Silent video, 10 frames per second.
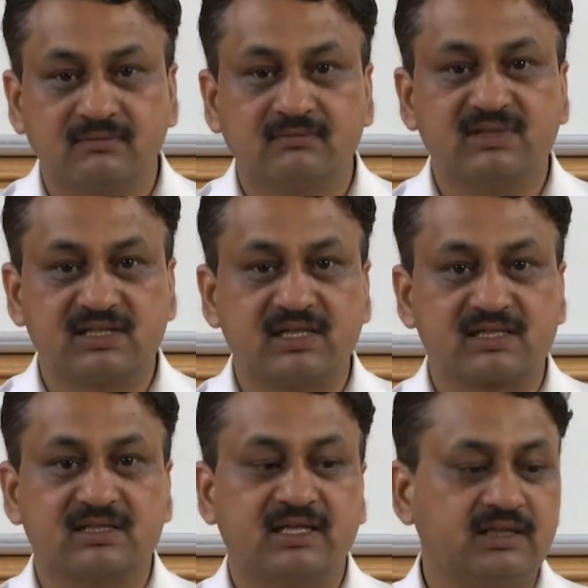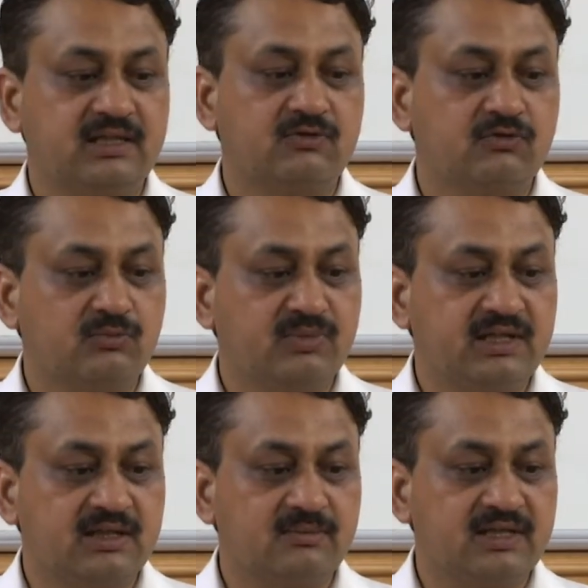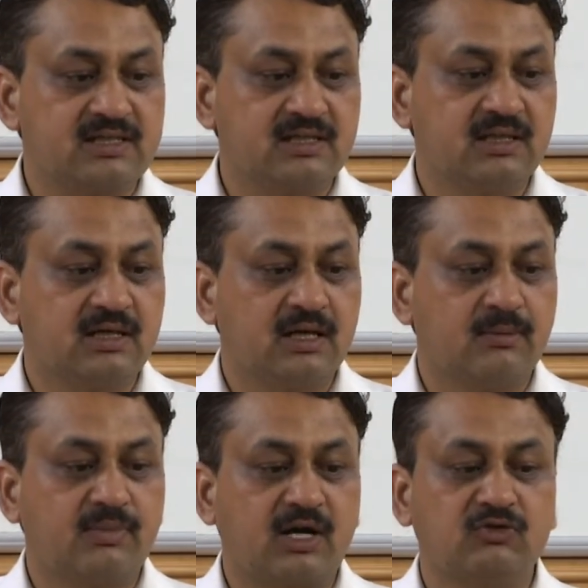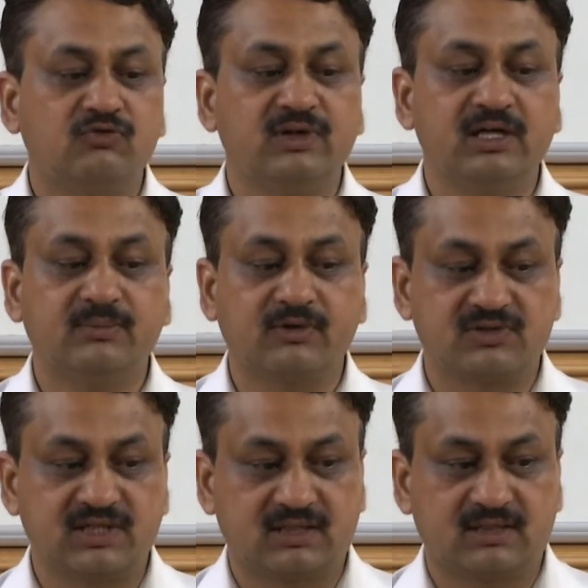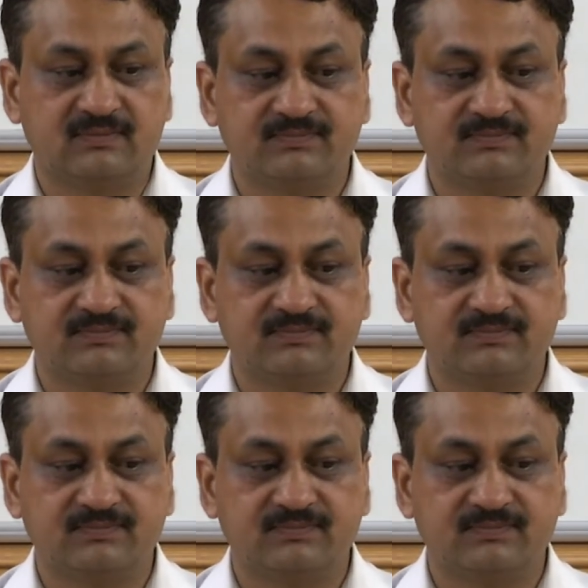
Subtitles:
business, then that would be termed as a brownfield project.